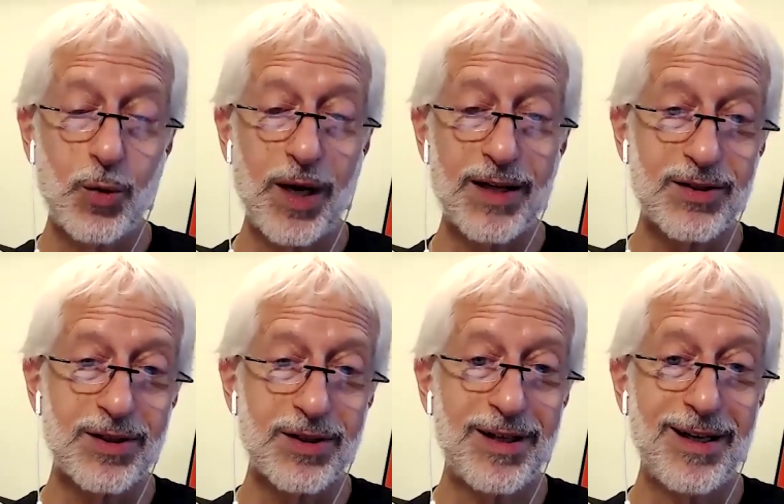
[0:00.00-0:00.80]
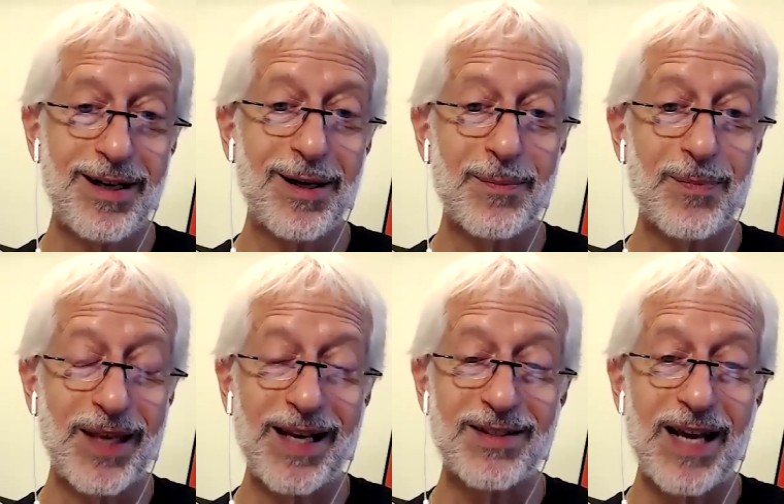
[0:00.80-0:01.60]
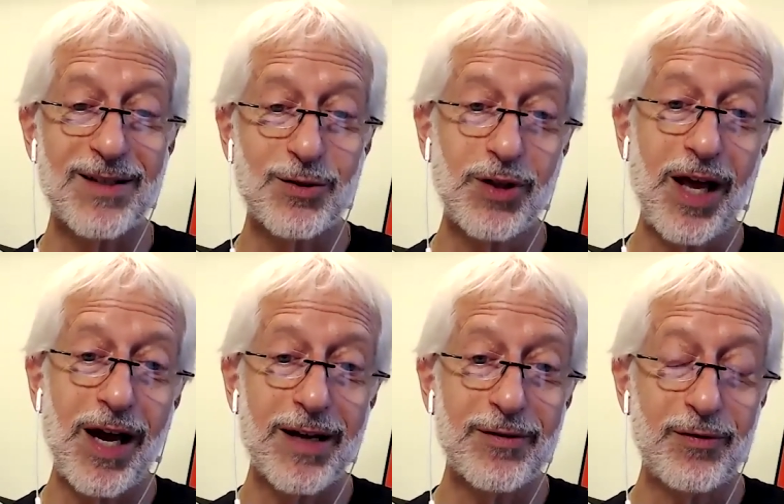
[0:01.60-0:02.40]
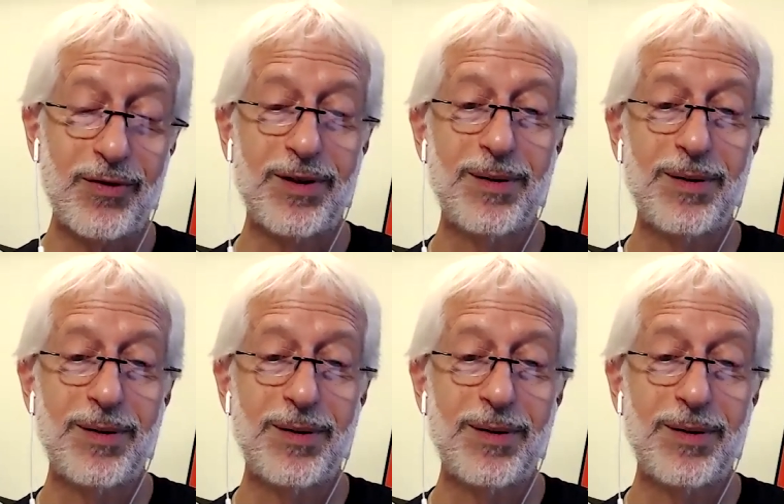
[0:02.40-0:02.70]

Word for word: US um, that gets answered live